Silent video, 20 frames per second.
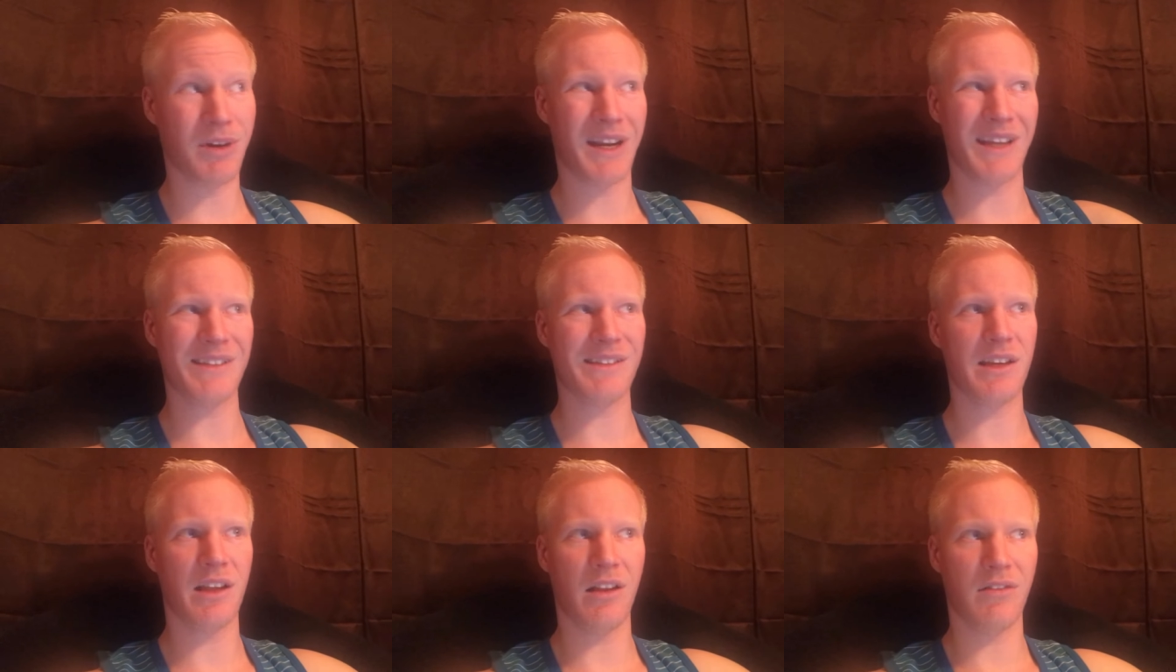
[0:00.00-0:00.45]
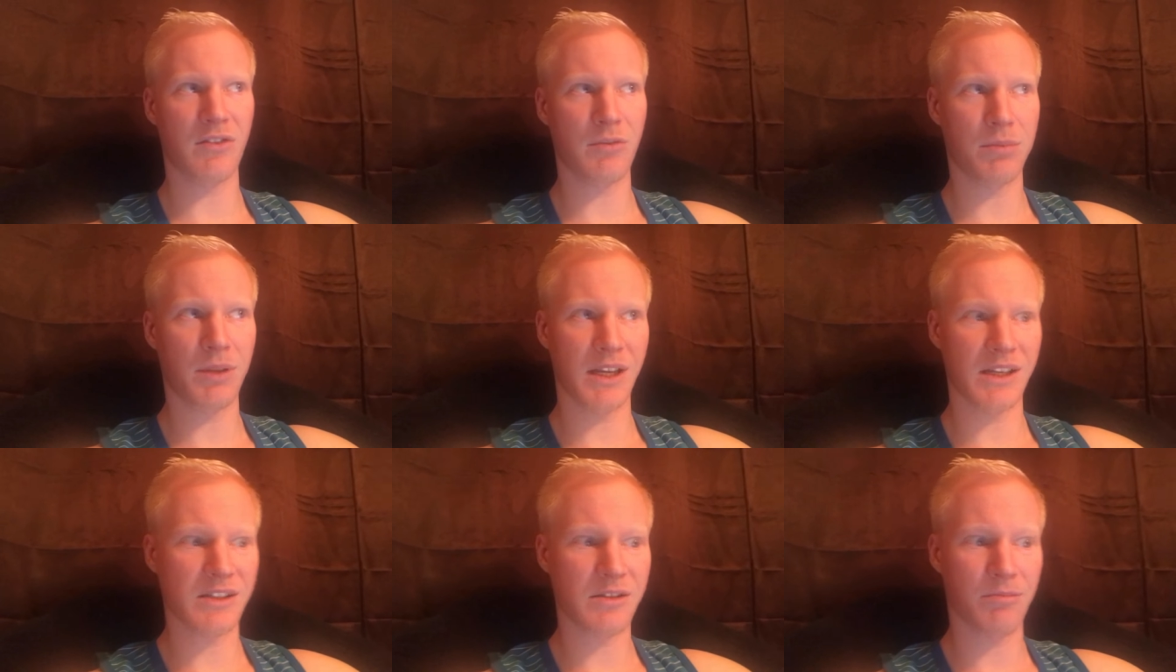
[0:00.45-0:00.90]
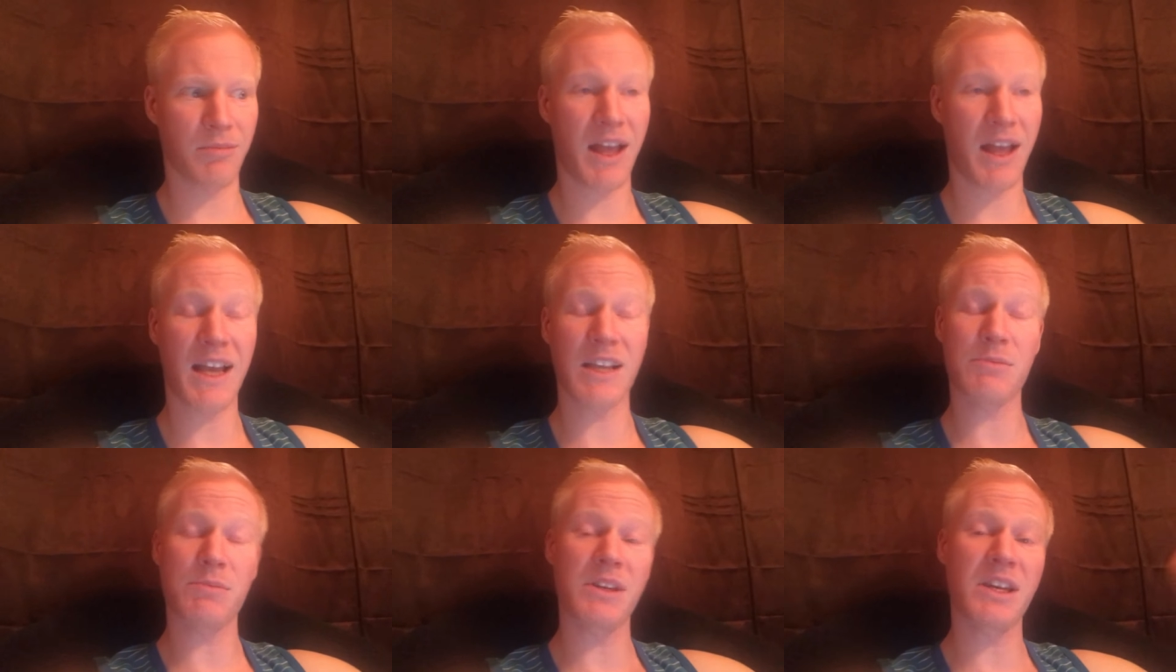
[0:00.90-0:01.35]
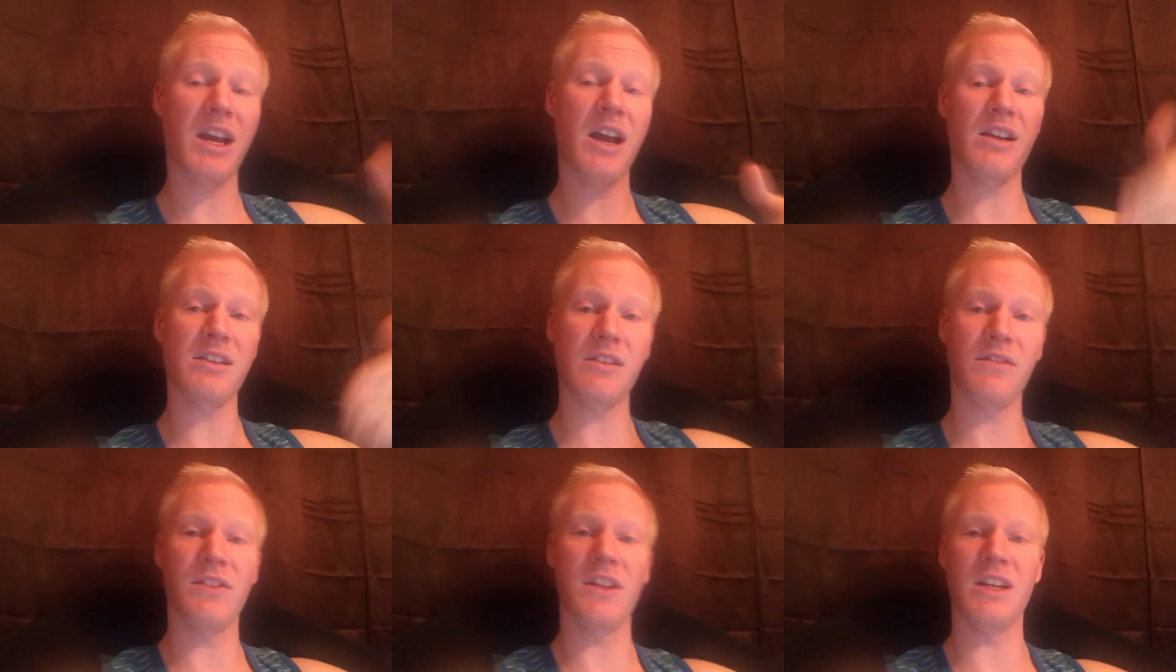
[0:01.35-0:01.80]
but I still have to place them last
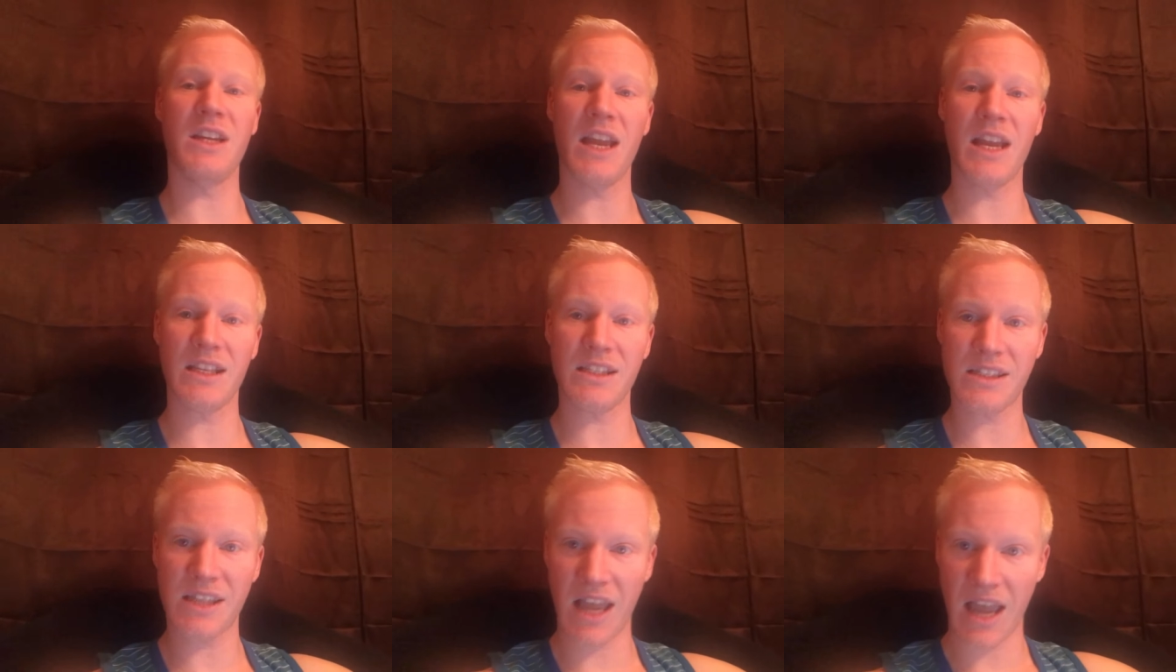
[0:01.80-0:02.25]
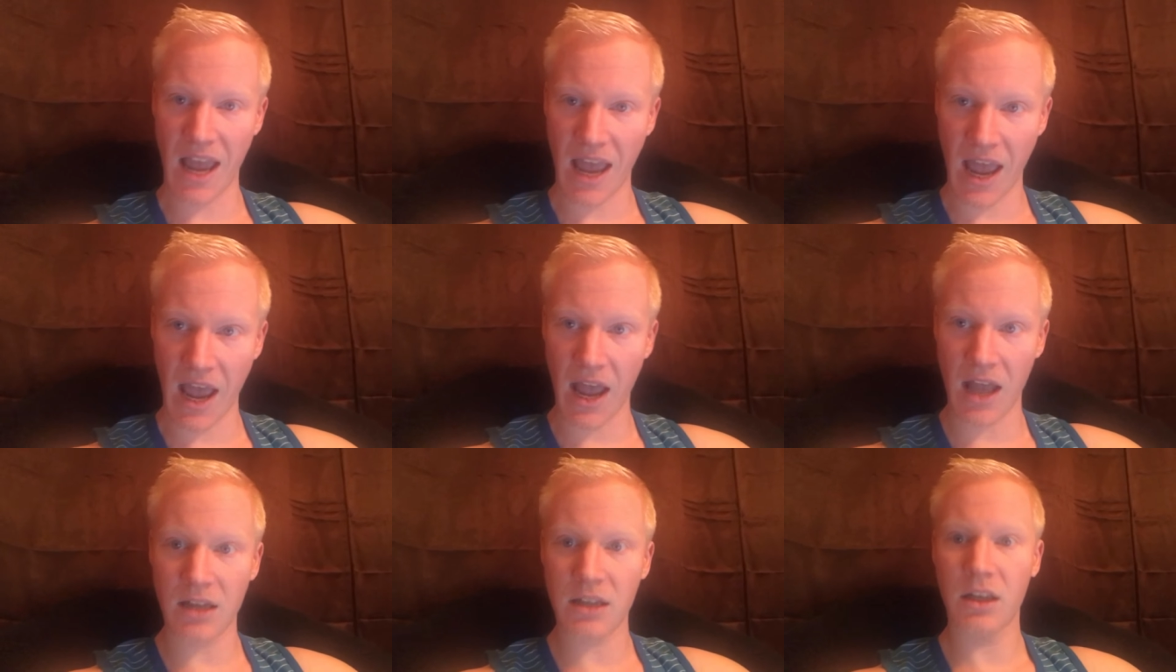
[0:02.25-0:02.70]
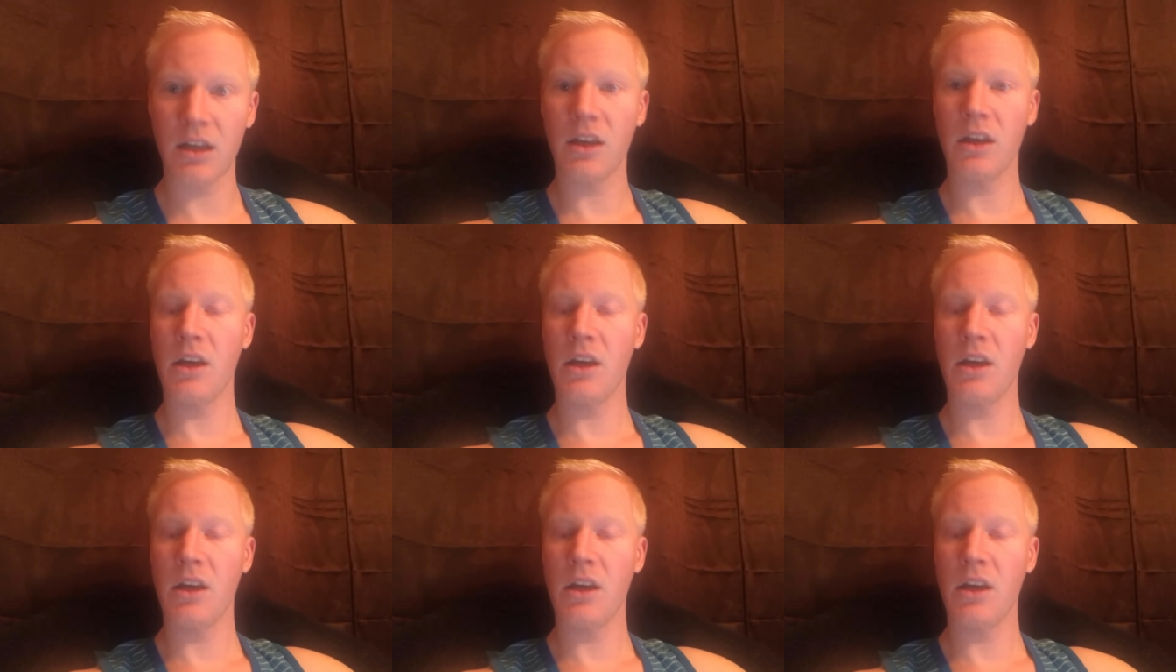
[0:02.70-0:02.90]
because of the dance they had.